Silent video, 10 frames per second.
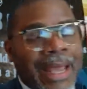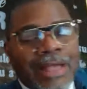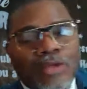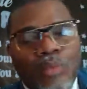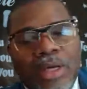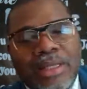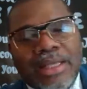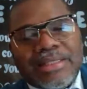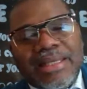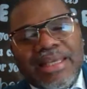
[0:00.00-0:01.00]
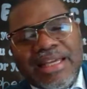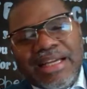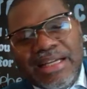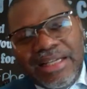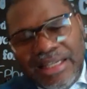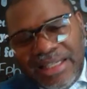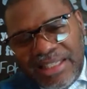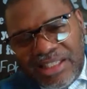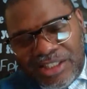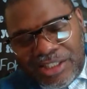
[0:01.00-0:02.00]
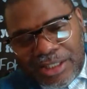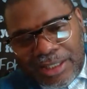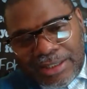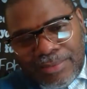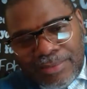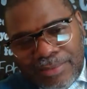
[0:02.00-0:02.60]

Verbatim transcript: as well as the unjust.